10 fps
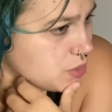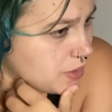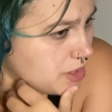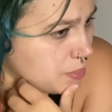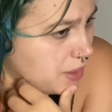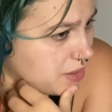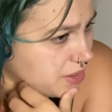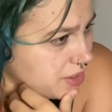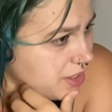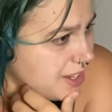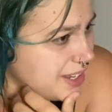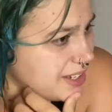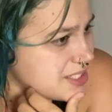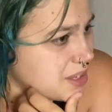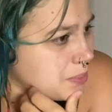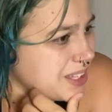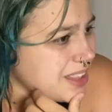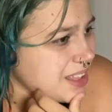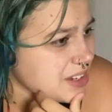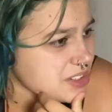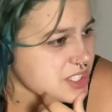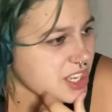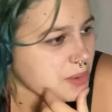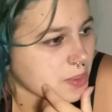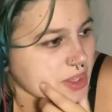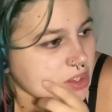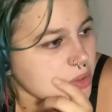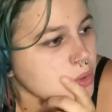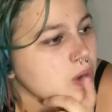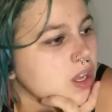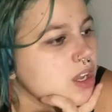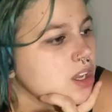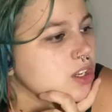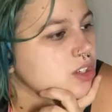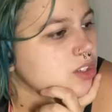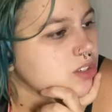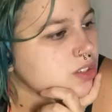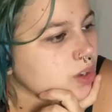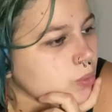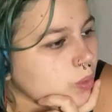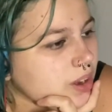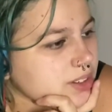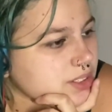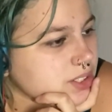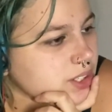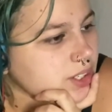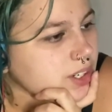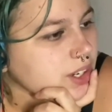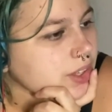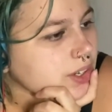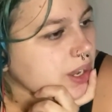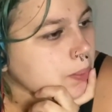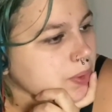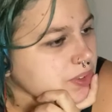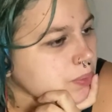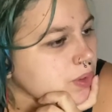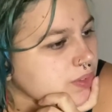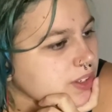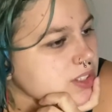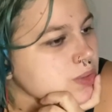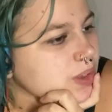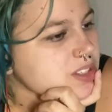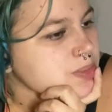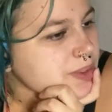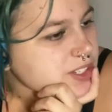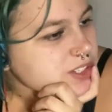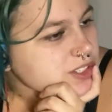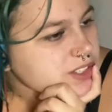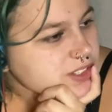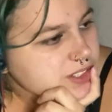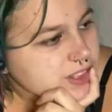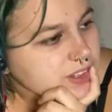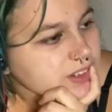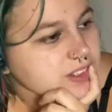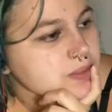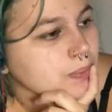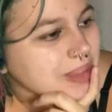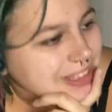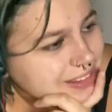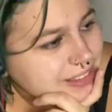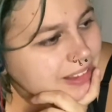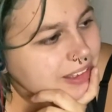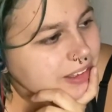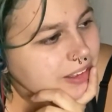with your partner. It is completely understandable that you don't want another couple to move in as well, especially since it is blatantly